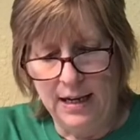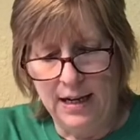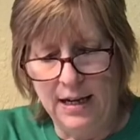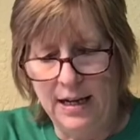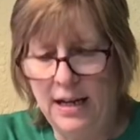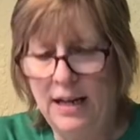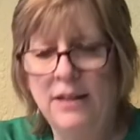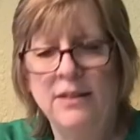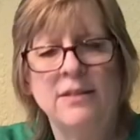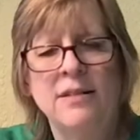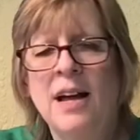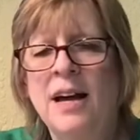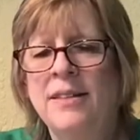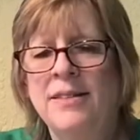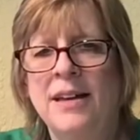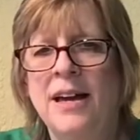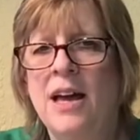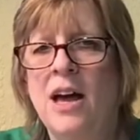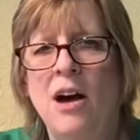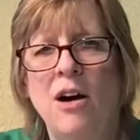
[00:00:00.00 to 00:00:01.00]
it is not
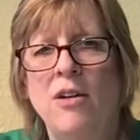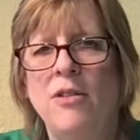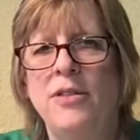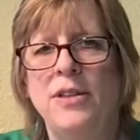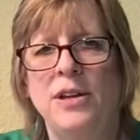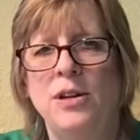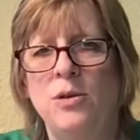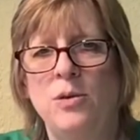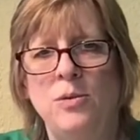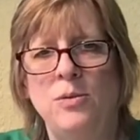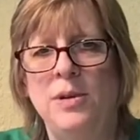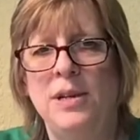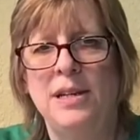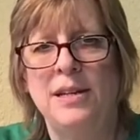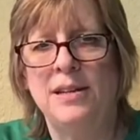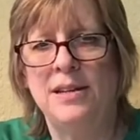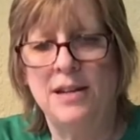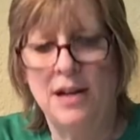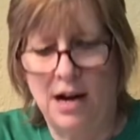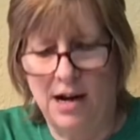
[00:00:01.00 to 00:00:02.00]
the healthy who need a
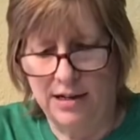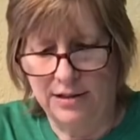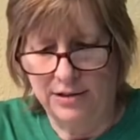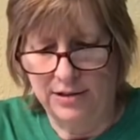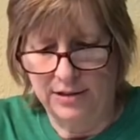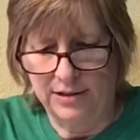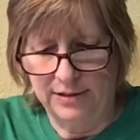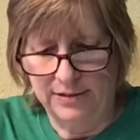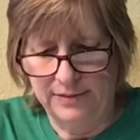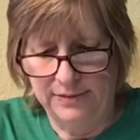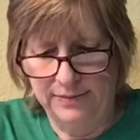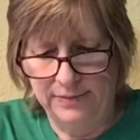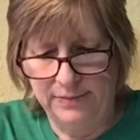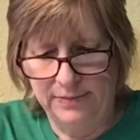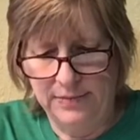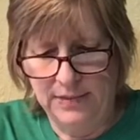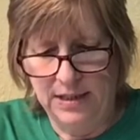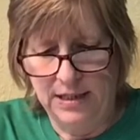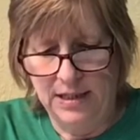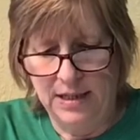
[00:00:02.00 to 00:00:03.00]
doctor,
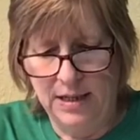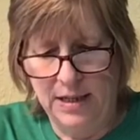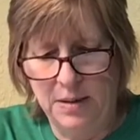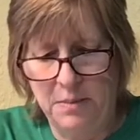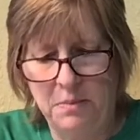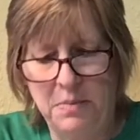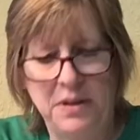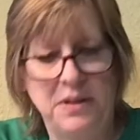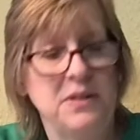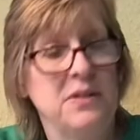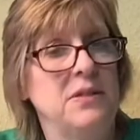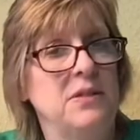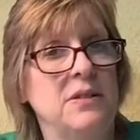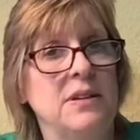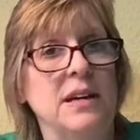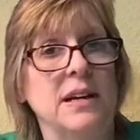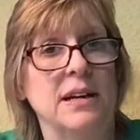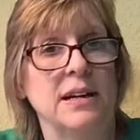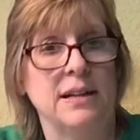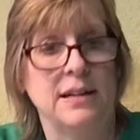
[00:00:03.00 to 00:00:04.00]
but the
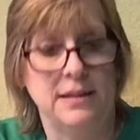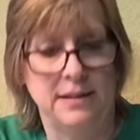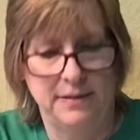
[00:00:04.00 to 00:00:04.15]
sick.